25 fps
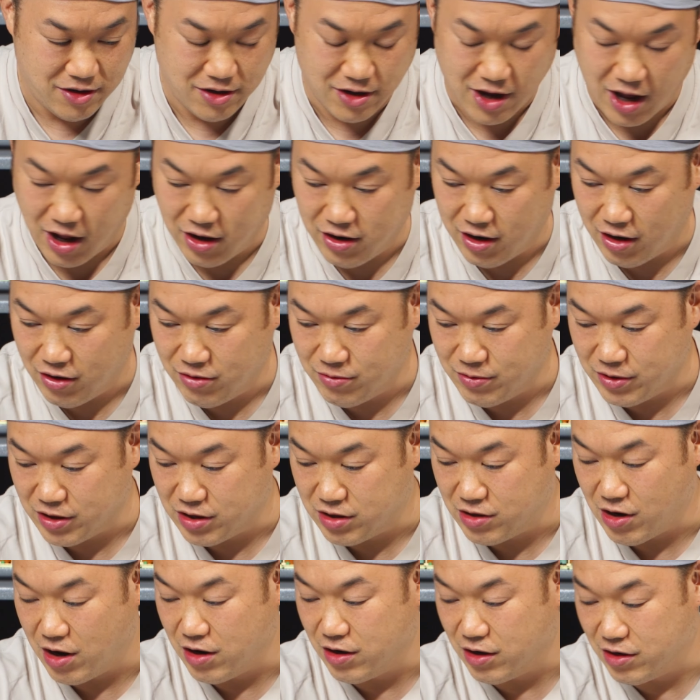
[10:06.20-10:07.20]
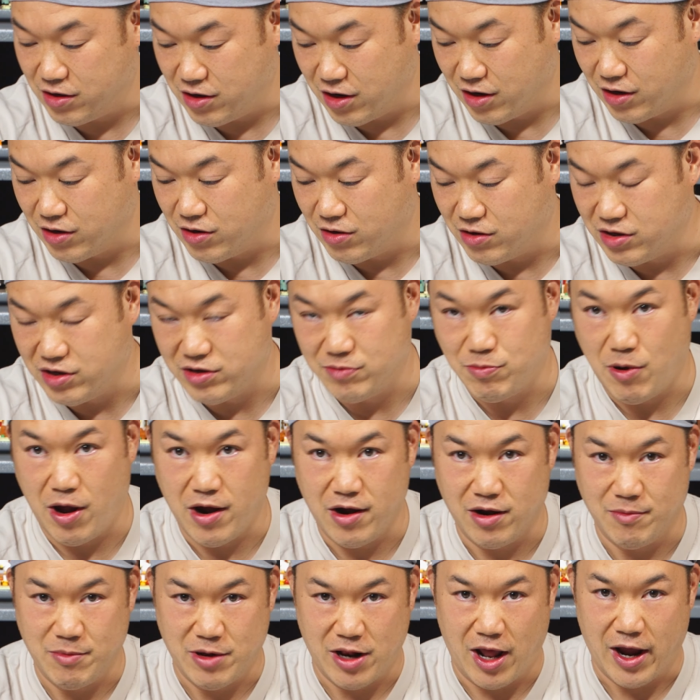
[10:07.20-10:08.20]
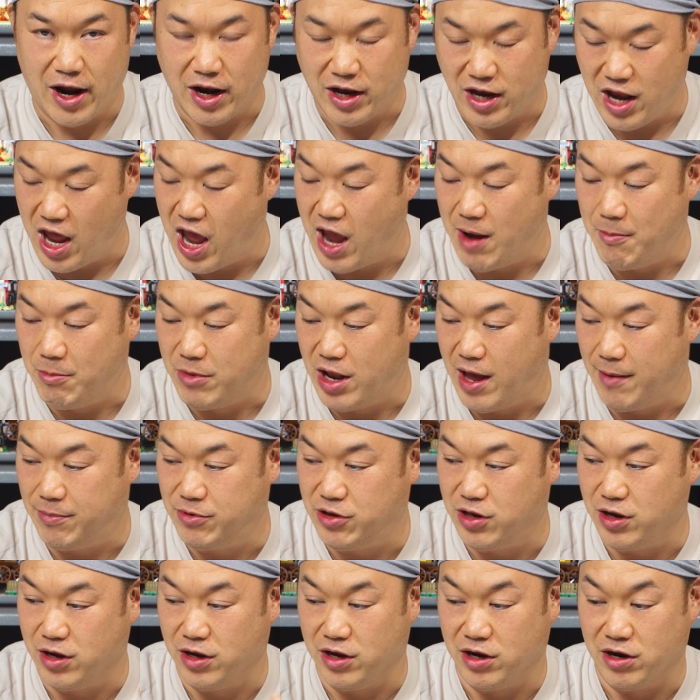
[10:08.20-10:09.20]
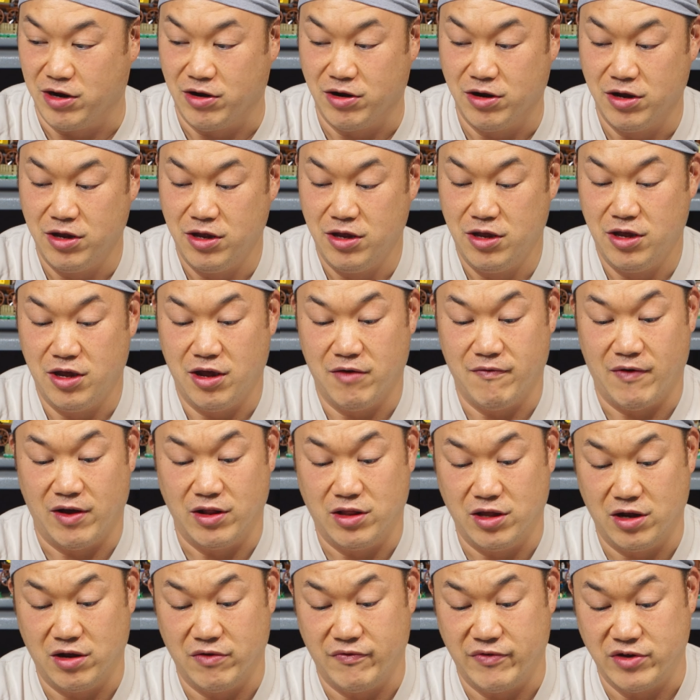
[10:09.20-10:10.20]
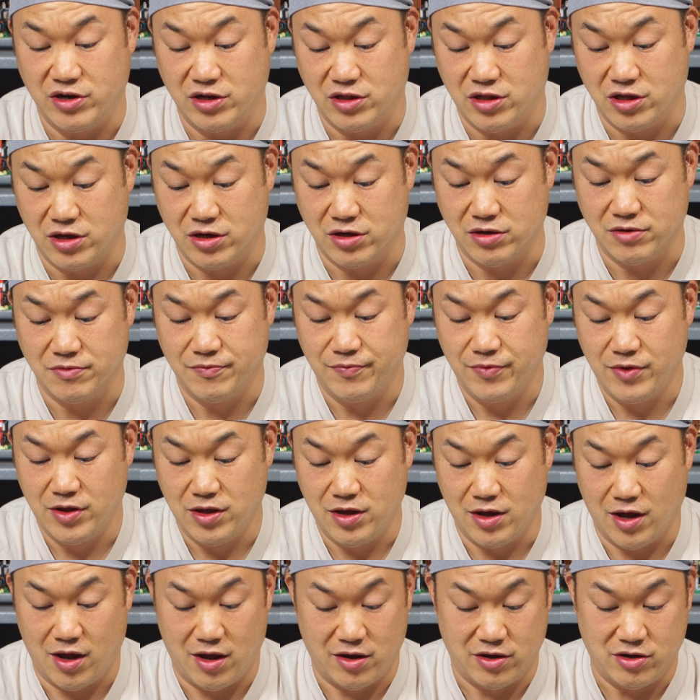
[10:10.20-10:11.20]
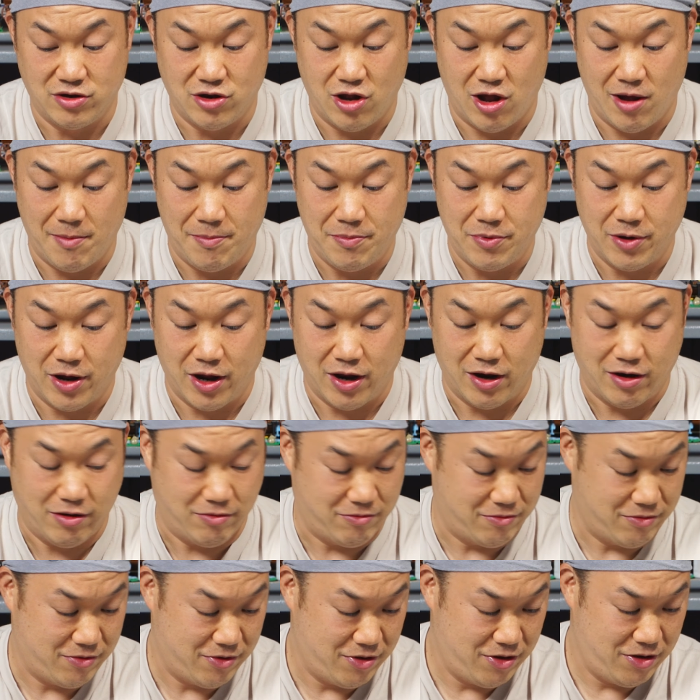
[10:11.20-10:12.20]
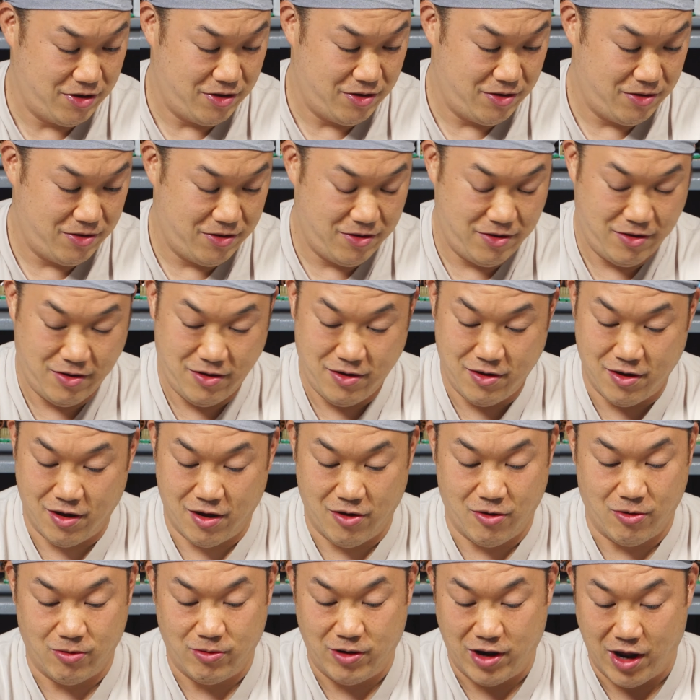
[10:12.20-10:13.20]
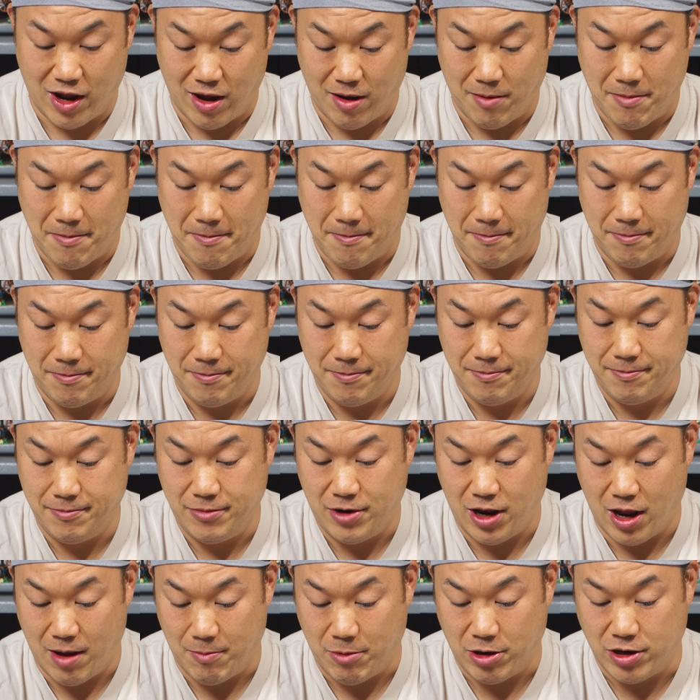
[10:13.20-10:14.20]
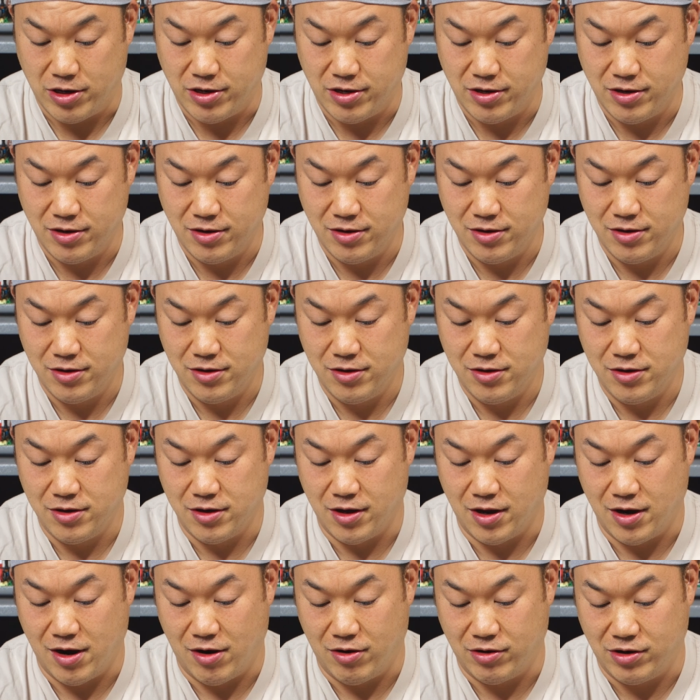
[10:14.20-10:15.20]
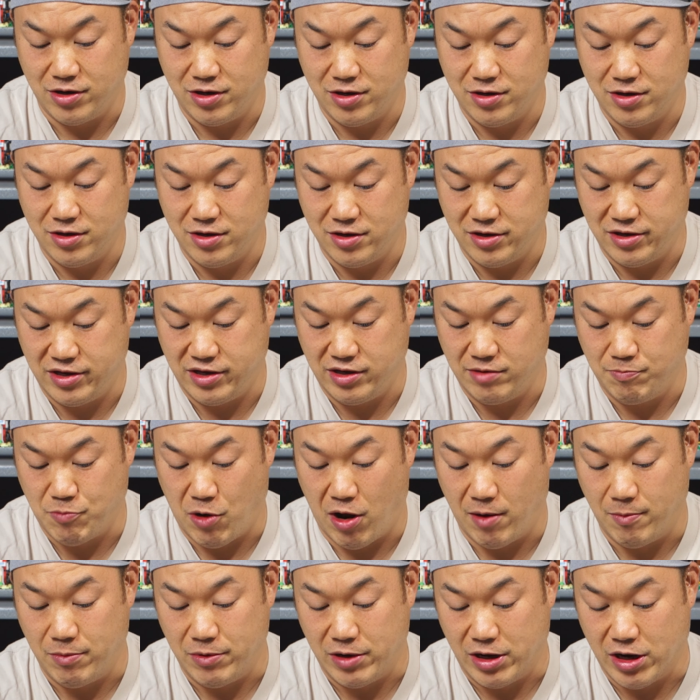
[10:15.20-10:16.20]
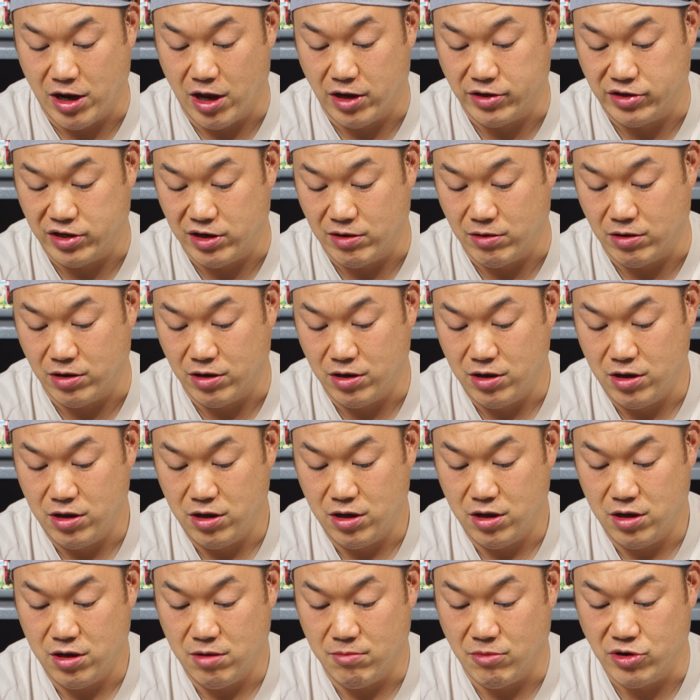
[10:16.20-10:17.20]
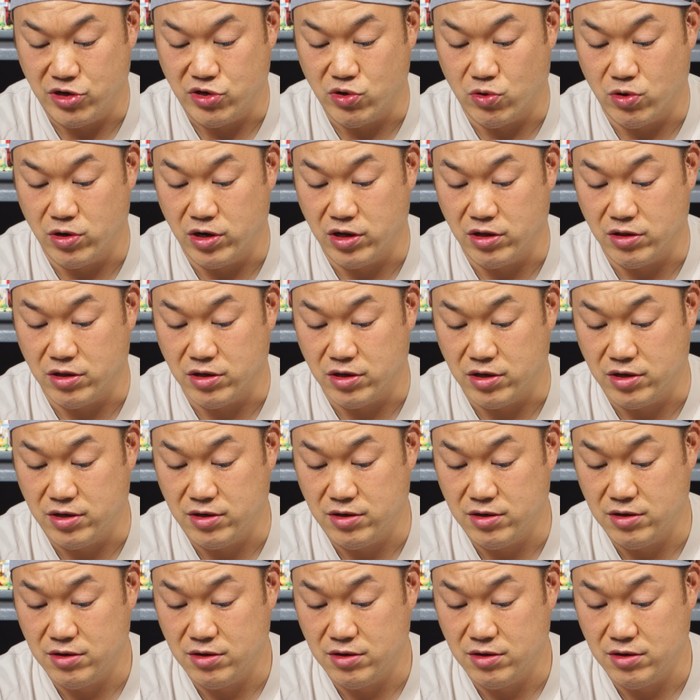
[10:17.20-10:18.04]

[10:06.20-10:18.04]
how the hell do we start this thing? So this is probably gonna be like a time lapse thing here. If I think of anything, I'll stop and, oh damn, damn it. And I'll probably be cussing majority of this